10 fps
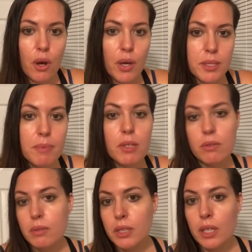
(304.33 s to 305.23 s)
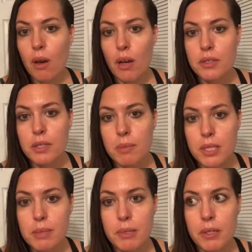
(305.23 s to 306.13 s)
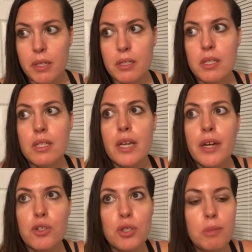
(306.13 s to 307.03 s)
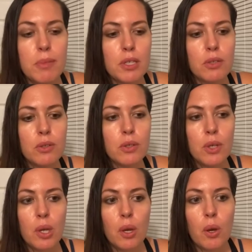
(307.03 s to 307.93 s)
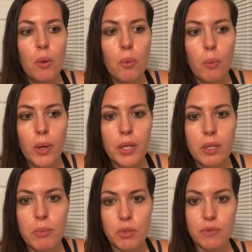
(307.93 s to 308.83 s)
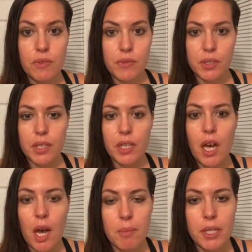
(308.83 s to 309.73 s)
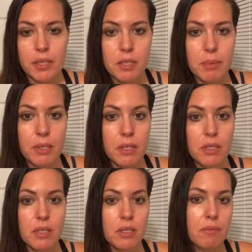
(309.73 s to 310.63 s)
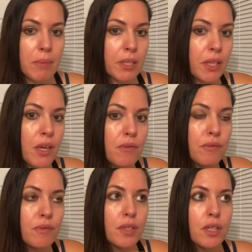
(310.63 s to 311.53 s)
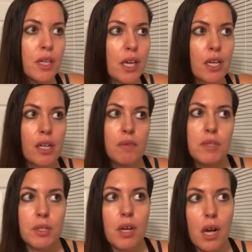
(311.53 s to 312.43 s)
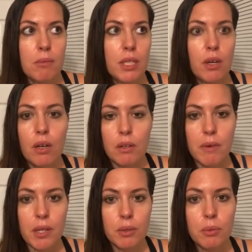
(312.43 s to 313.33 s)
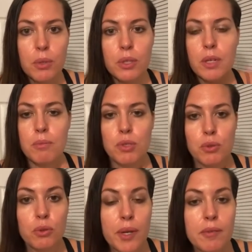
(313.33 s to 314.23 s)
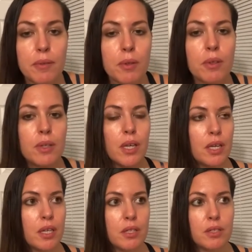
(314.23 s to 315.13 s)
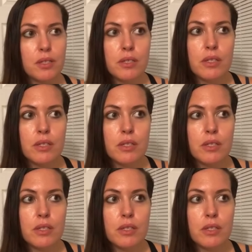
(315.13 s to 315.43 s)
it's been a really awesome experience. It's actually been one of the most fulfilling comedy experiences of my life, and I've done comedy all around the world. I'm so grateful, and